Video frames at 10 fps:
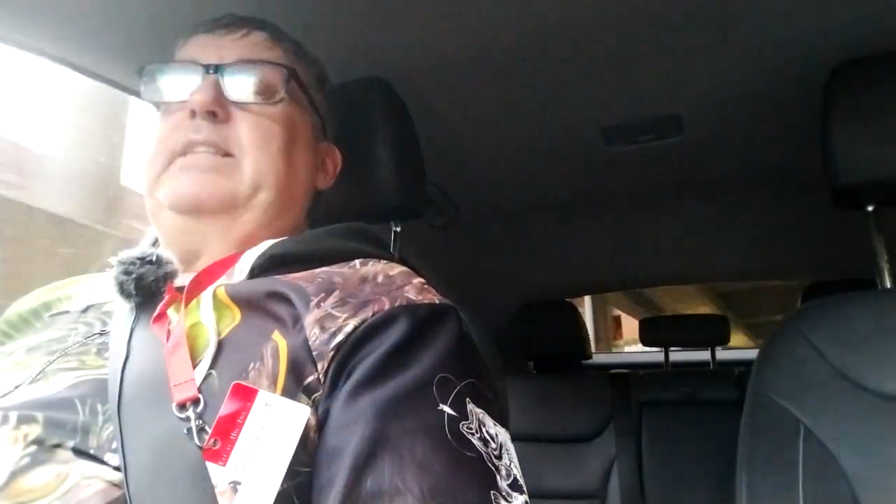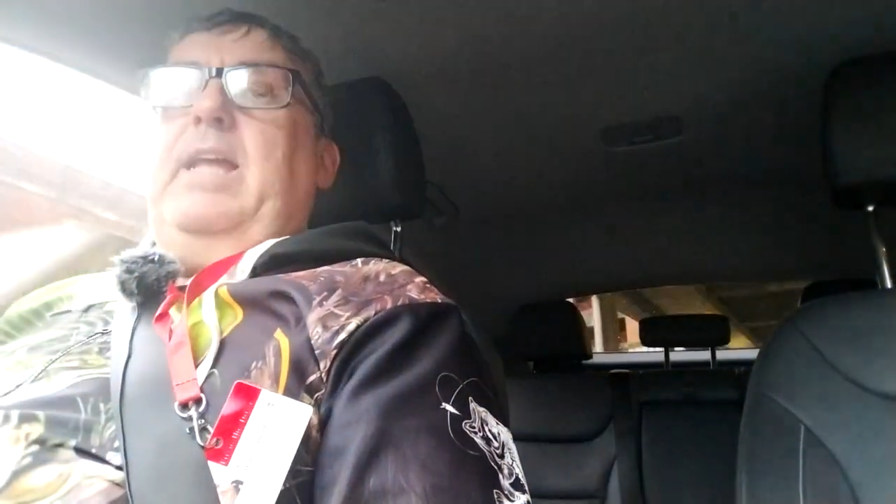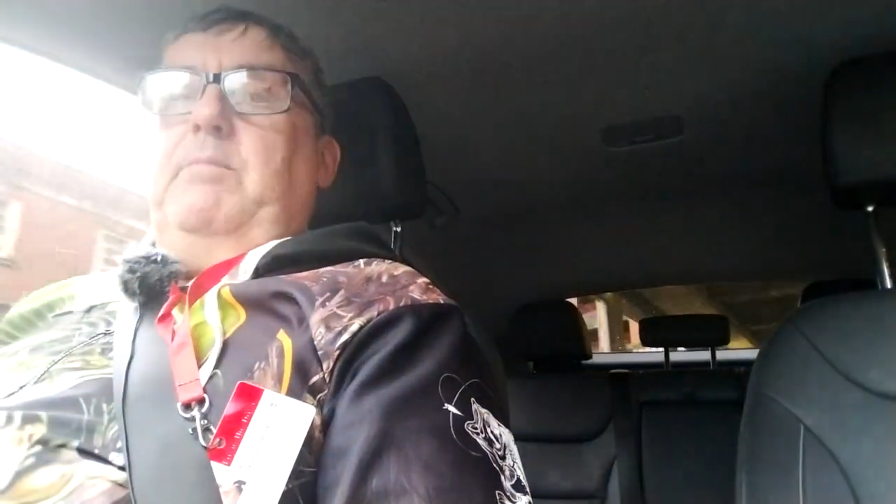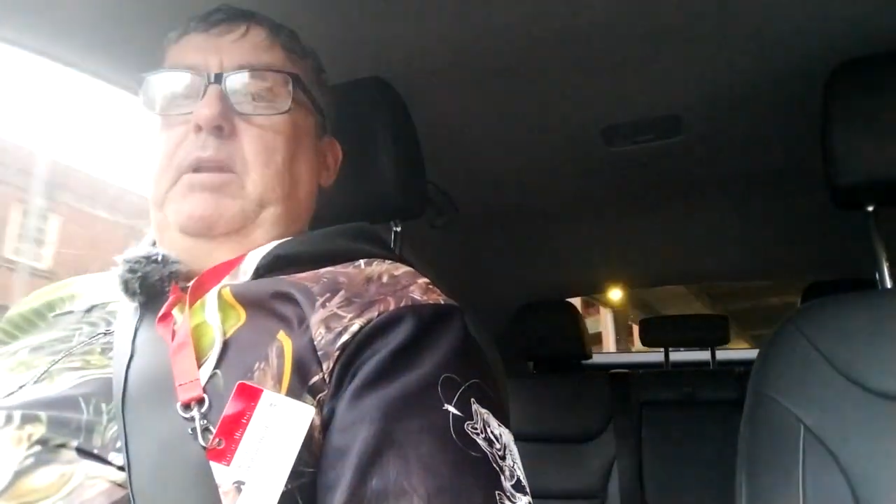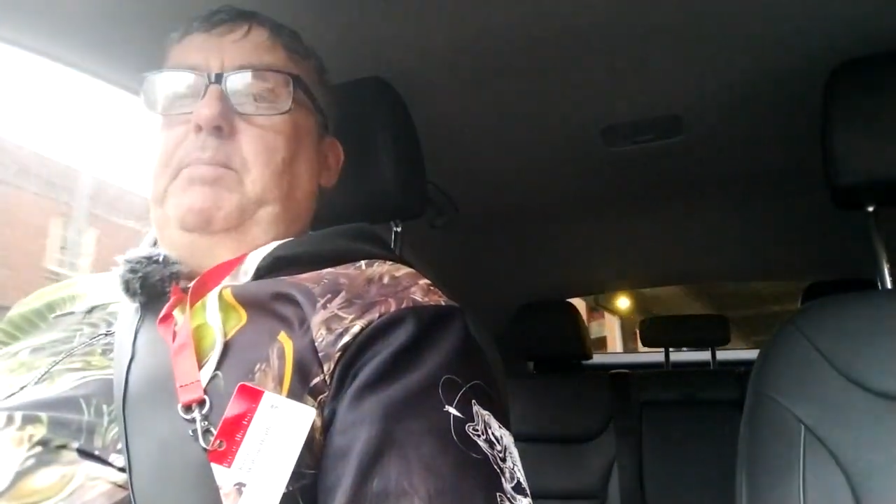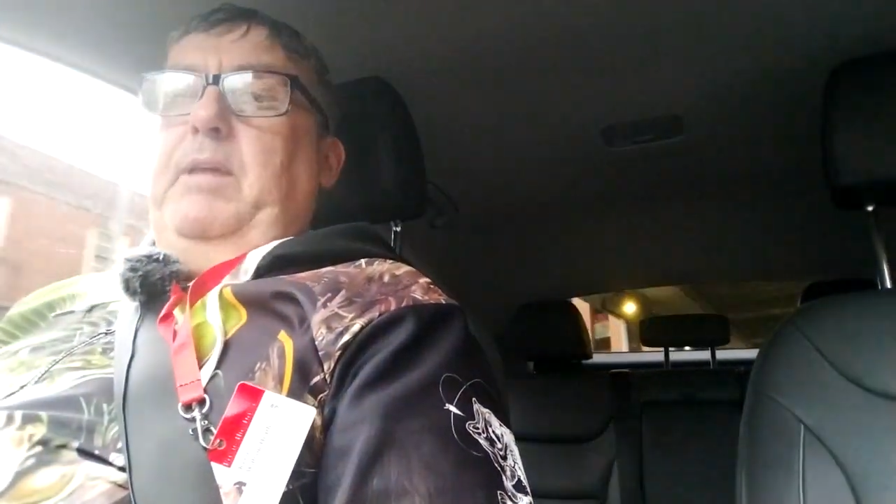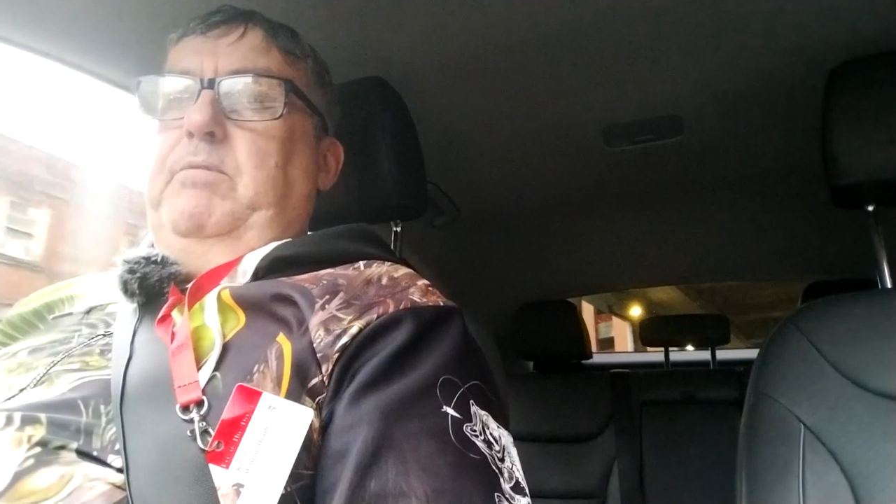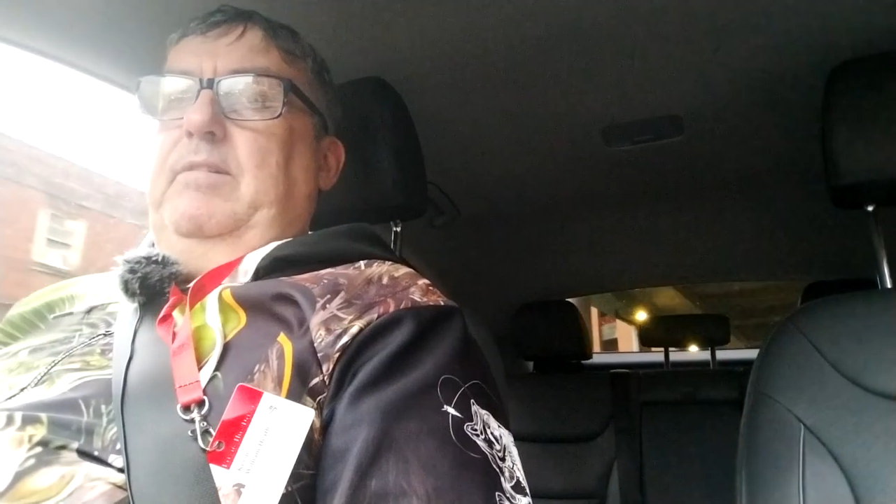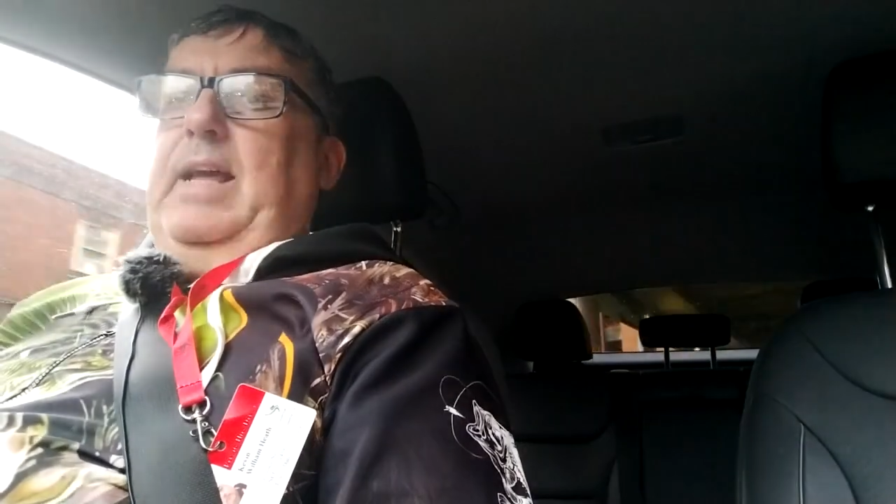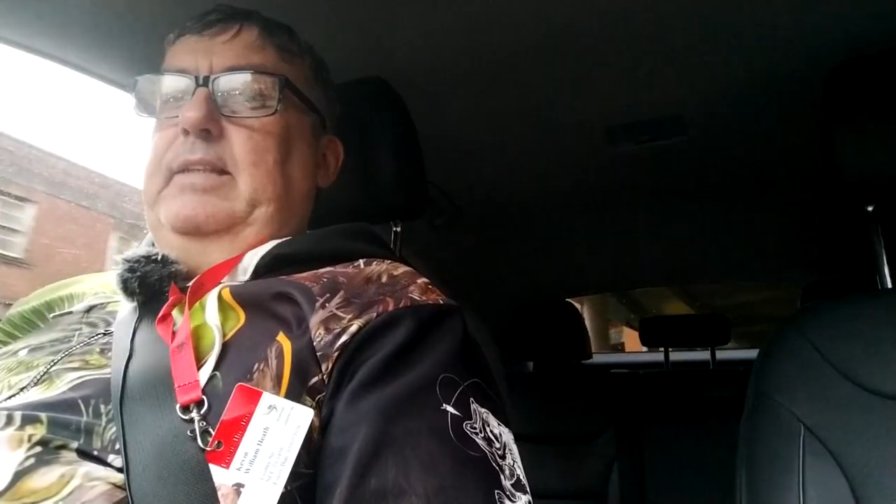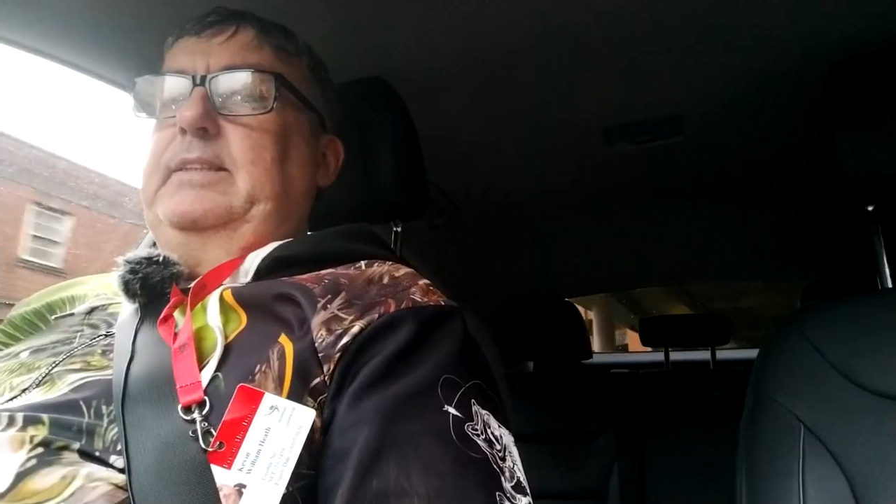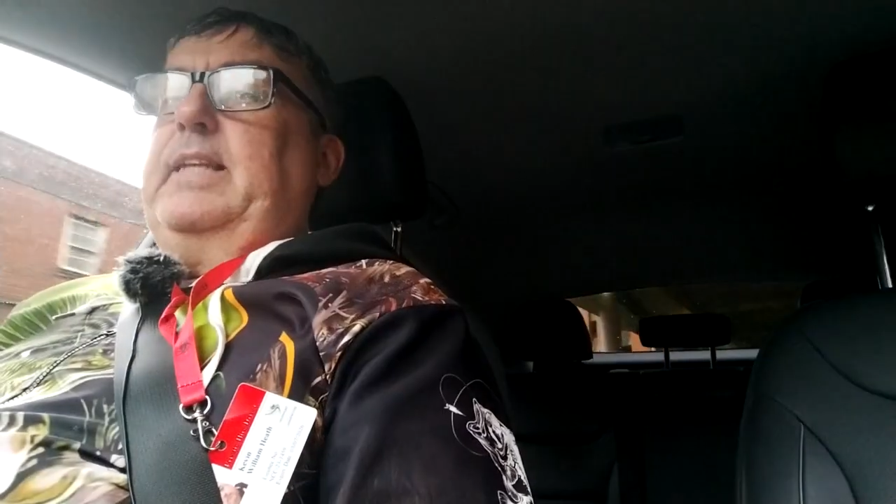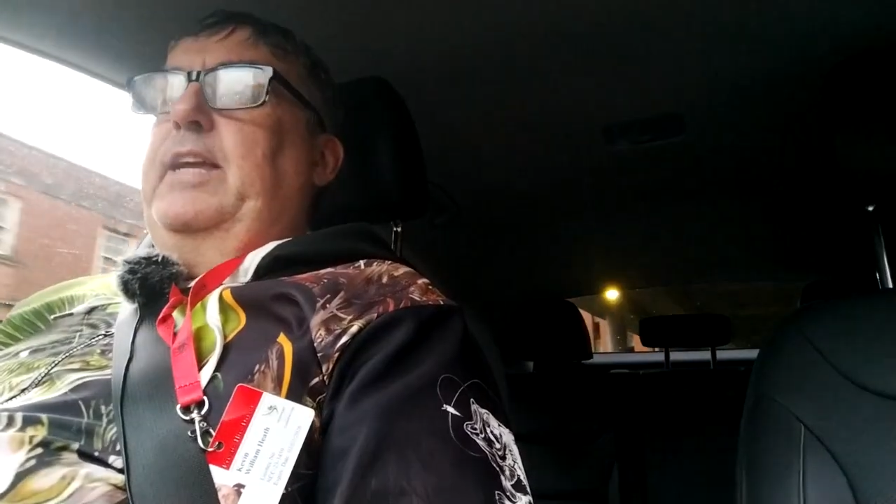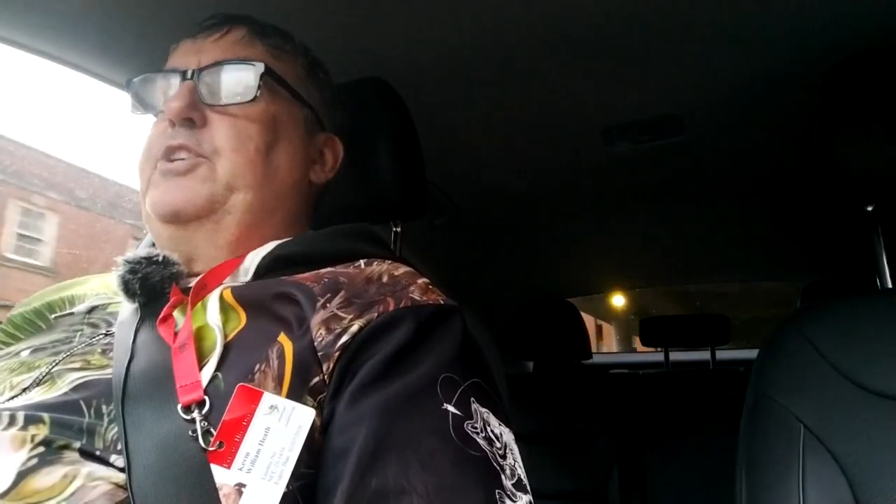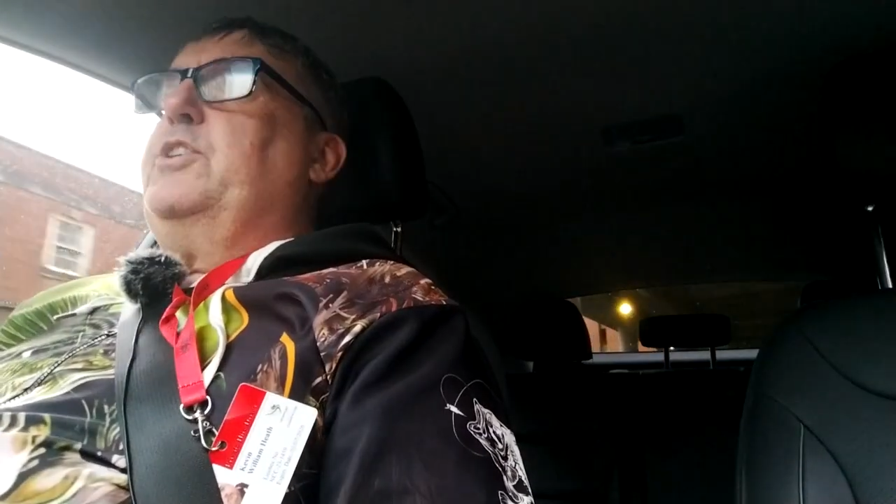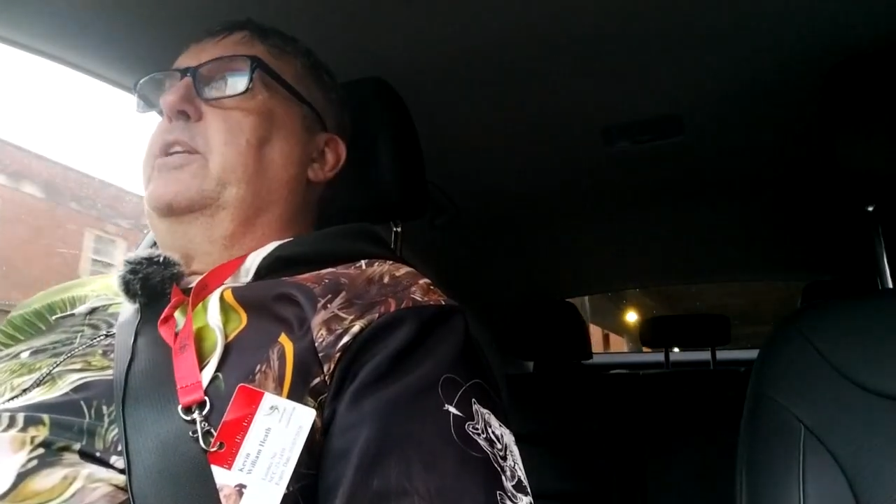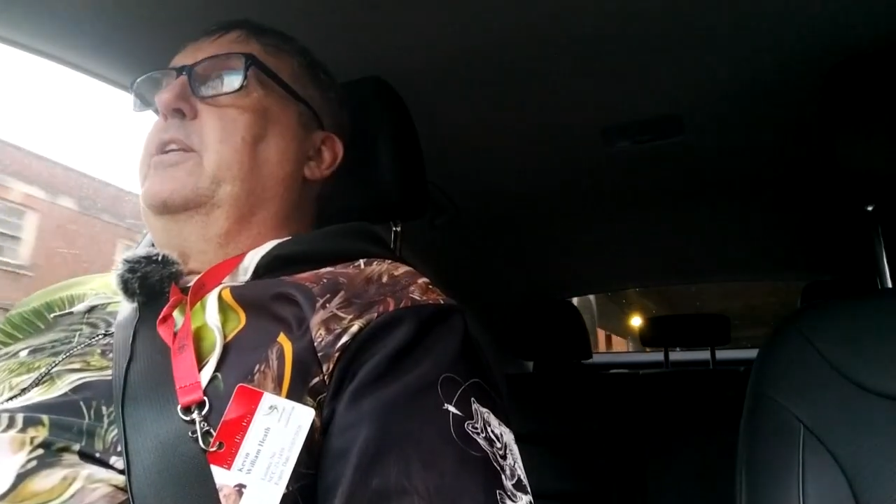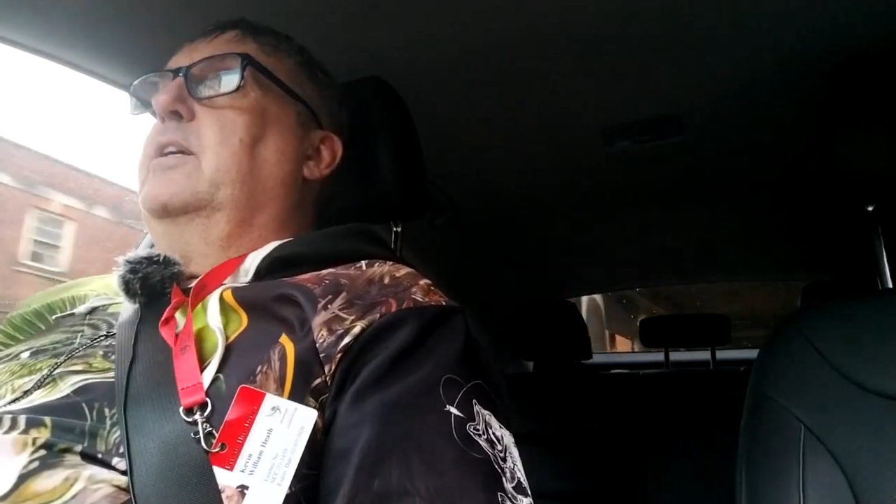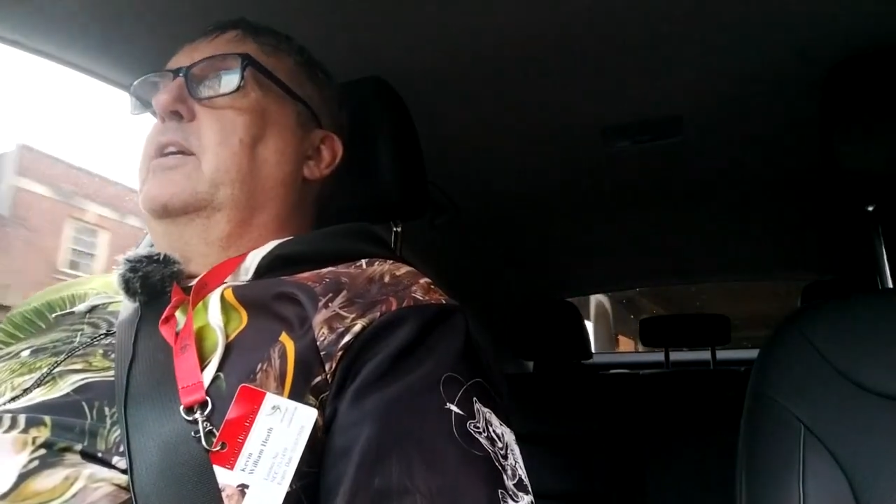see how many people are at the station